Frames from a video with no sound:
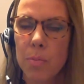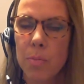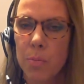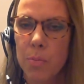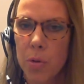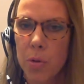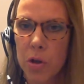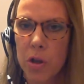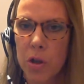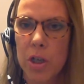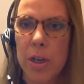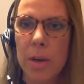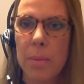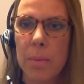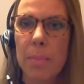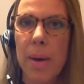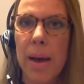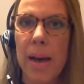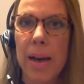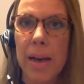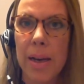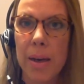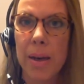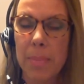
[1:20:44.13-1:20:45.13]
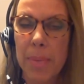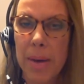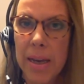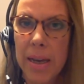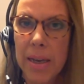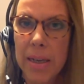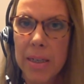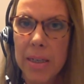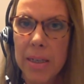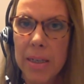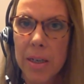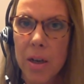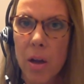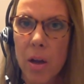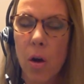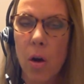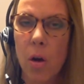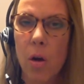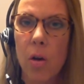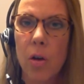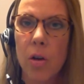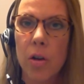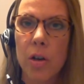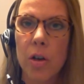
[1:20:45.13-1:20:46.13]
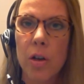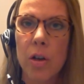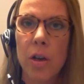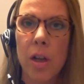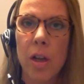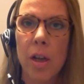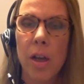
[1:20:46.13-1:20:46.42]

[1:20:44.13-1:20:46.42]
pushing back a bit on